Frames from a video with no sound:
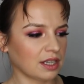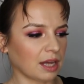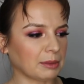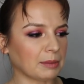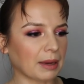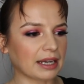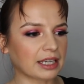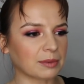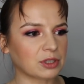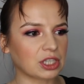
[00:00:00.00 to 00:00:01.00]
I mean, my
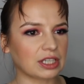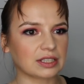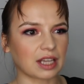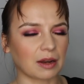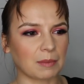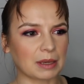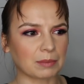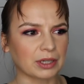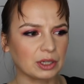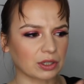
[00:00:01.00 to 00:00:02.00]
Kimchi is going to be
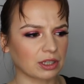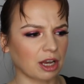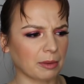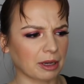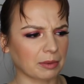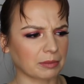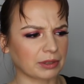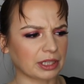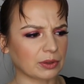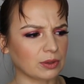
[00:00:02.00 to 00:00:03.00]
coming up on
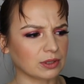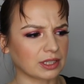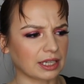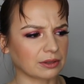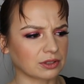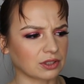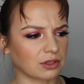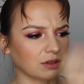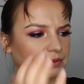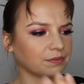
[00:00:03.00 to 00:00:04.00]
pretty old now,
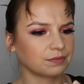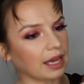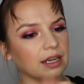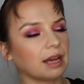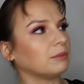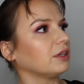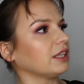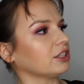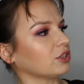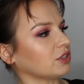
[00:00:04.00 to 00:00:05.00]
so. And I'm
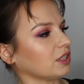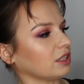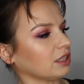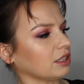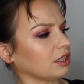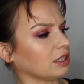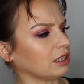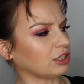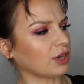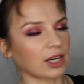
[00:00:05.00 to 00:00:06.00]
really interested,
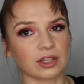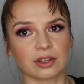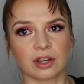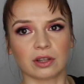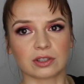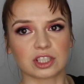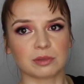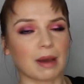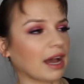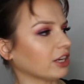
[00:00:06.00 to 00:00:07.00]
attracted to the color
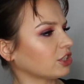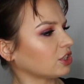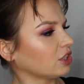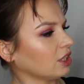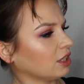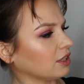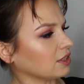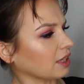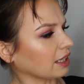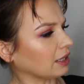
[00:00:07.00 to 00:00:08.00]
Smash,
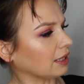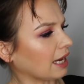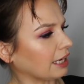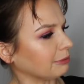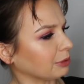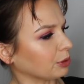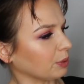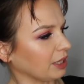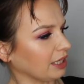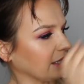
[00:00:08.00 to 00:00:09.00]
this like lime
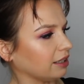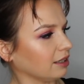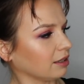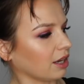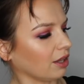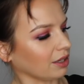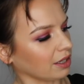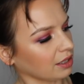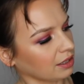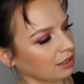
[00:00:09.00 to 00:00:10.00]
green color.